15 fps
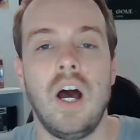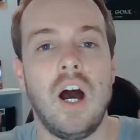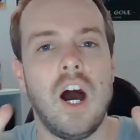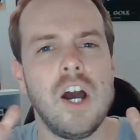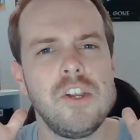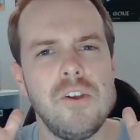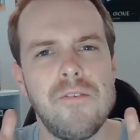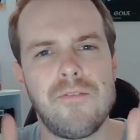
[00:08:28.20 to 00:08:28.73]

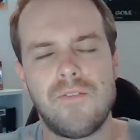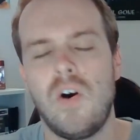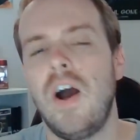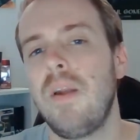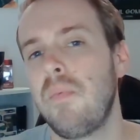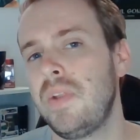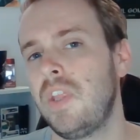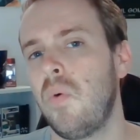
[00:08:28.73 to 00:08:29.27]
Are you
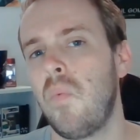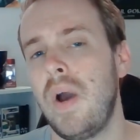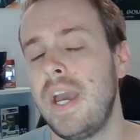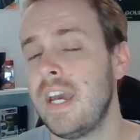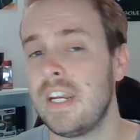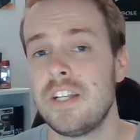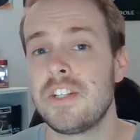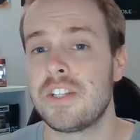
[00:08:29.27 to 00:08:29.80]
fine with the way
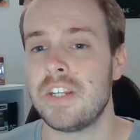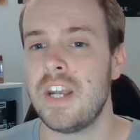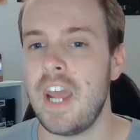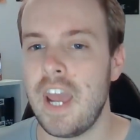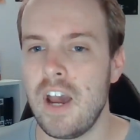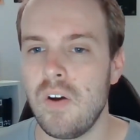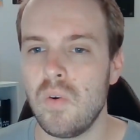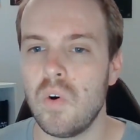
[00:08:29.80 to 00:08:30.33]
it is
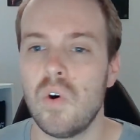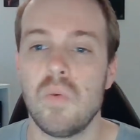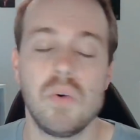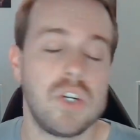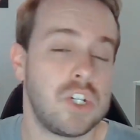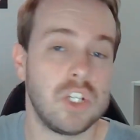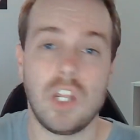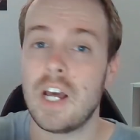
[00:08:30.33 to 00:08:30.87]
now, or
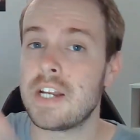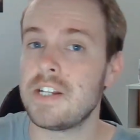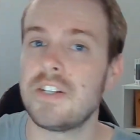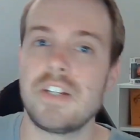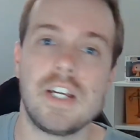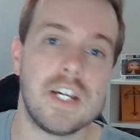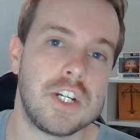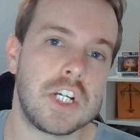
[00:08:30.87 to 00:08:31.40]
would you like to
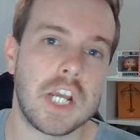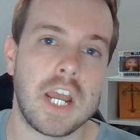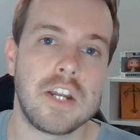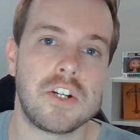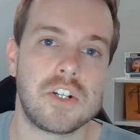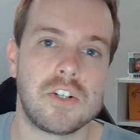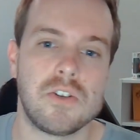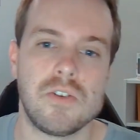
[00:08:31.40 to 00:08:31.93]
see it
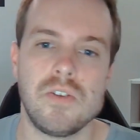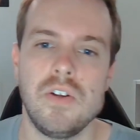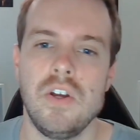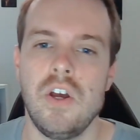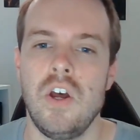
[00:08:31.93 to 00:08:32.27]
change too?